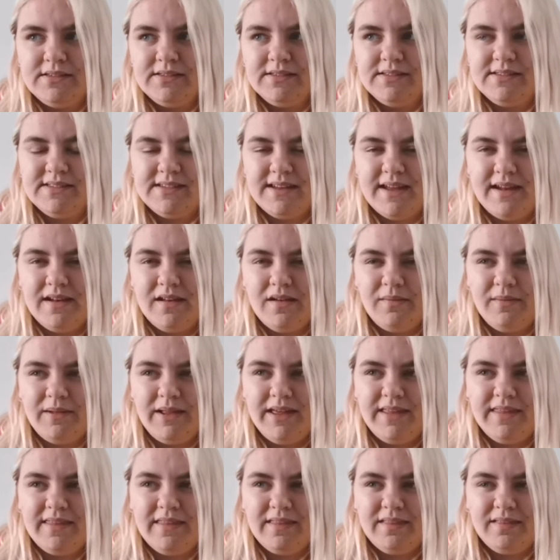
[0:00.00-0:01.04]
stayed up
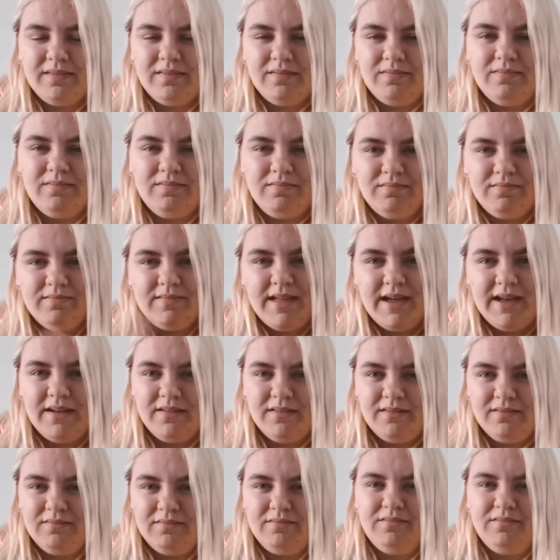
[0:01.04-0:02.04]
late that